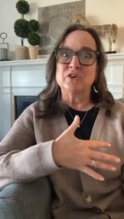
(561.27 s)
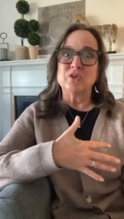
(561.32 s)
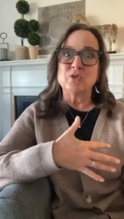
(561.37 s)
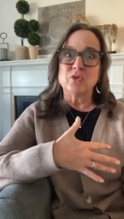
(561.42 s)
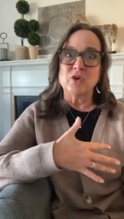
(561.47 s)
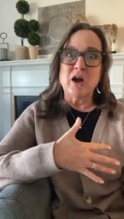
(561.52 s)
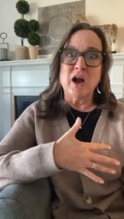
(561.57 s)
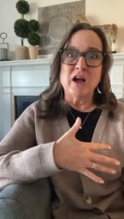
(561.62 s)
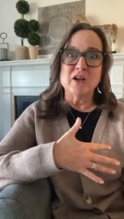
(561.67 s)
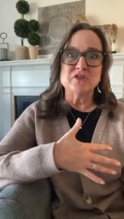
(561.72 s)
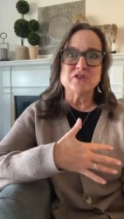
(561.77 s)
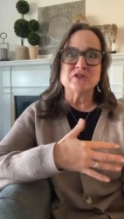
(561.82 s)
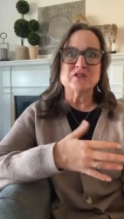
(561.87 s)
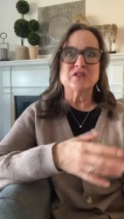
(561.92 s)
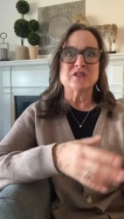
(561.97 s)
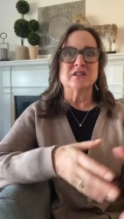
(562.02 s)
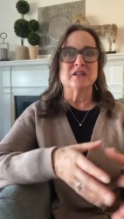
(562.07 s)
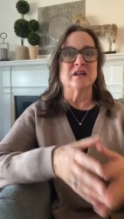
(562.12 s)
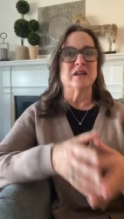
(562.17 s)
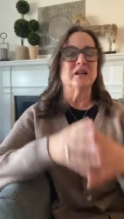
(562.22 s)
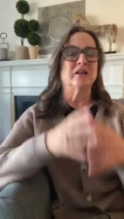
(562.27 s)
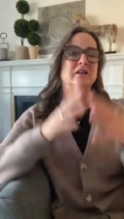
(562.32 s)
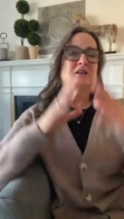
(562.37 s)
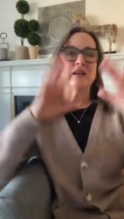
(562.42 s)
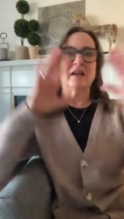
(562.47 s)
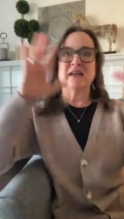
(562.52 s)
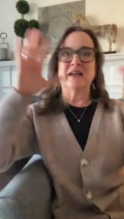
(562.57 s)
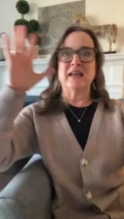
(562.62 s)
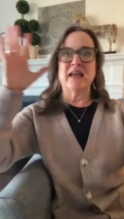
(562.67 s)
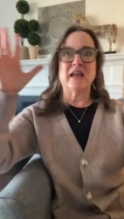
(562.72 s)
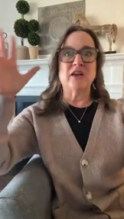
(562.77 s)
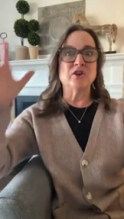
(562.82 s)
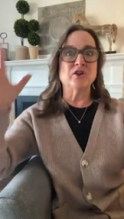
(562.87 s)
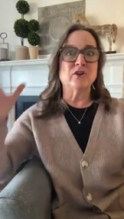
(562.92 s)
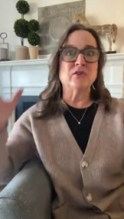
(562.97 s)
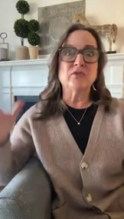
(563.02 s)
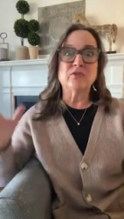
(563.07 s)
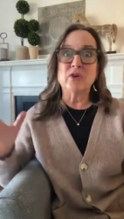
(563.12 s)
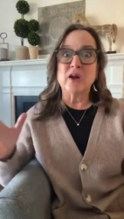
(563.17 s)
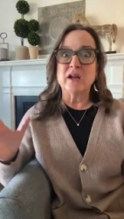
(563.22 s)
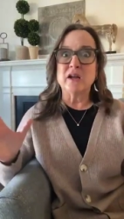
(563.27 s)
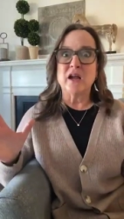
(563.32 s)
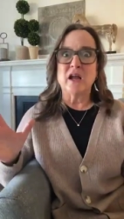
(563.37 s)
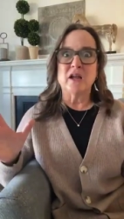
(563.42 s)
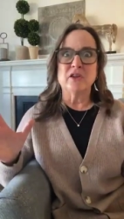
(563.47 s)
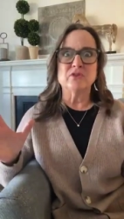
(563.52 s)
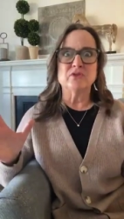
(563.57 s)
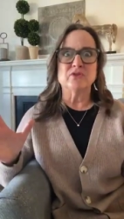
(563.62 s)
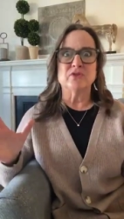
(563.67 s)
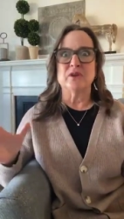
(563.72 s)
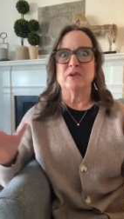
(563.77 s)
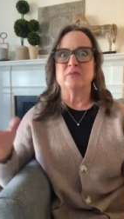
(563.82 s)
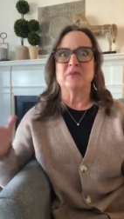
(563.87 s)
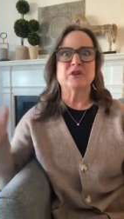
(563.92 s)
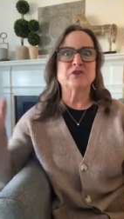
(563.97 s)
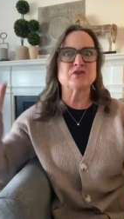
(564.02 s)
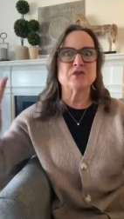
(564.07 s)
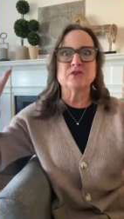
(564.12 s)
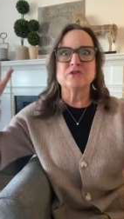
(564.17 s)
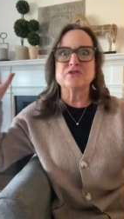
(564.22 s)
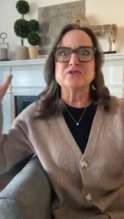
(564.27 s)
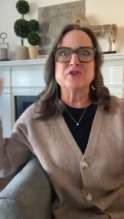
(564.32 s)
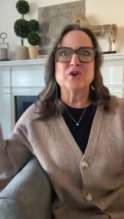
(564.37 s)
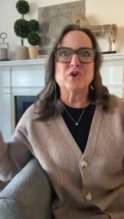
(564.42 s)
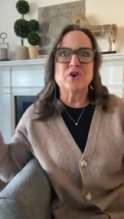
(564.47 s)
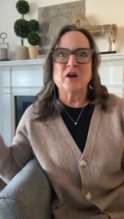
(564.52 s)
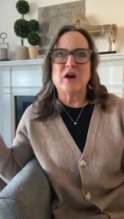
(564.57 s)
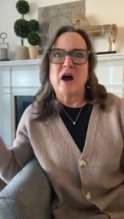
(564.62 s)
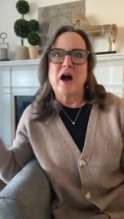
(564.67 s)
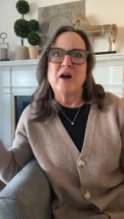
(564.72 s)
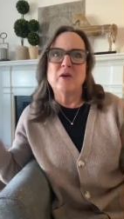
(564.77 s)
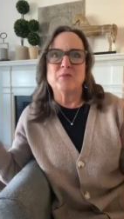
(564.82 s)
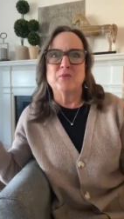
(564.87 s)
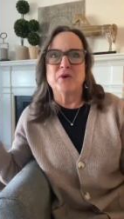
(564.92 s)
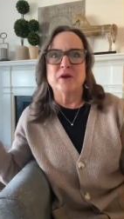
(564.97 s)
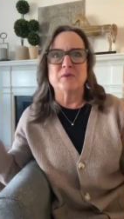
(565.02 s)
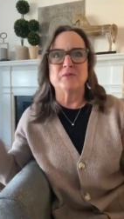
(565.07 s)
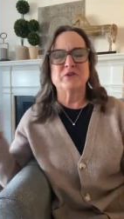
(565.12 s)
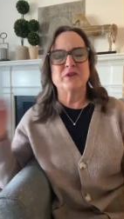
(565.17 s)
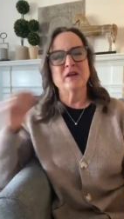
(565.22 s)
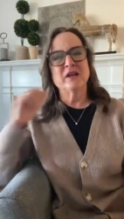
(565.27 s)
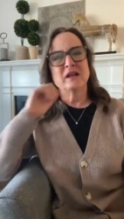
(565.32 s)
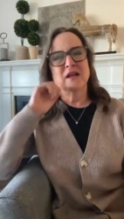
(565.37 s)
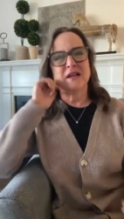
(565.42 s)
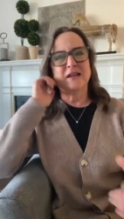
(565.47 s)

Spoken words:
The garage is clean. Again, your front entry, make sure there's no cobwebs.